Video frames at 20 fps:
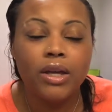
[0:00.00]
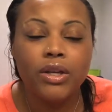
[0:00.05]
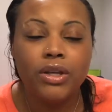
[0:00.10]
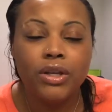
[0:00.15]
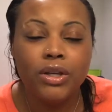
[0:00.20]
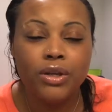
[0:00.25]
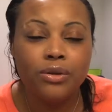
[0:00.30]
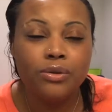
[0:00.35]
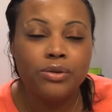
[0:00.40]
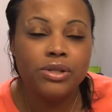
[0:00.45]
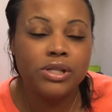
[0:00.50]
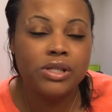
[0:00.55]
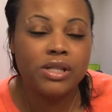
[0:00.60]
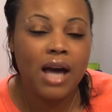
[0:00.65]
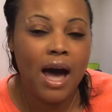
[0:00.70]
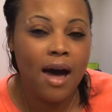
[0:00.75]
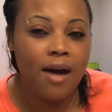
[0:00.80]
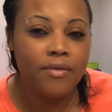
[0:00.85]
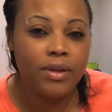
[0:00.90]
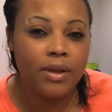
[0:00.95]
you just
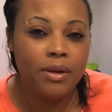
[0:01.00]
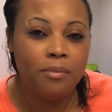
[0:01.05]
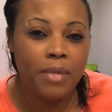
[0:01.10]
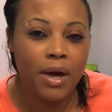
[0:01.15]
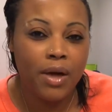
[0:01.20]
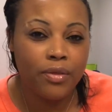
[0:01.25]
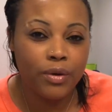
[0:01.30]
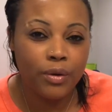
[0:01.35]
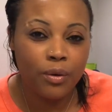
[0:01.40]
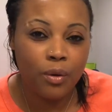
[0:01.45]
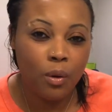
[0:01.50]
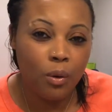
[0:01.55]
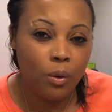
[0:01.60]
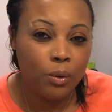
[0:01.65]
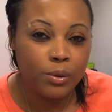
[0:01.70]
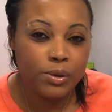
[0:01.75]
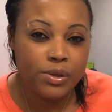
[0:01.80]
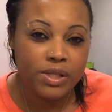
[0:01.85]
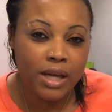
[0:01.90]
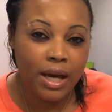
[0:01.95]
haven't met the
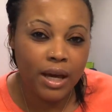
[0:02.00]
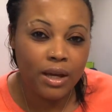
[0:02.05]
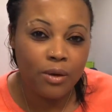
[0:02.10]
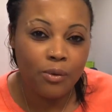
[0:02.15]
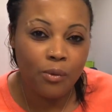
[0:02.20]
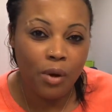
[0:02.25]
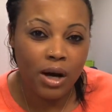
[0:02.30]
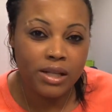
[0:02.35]
goals that you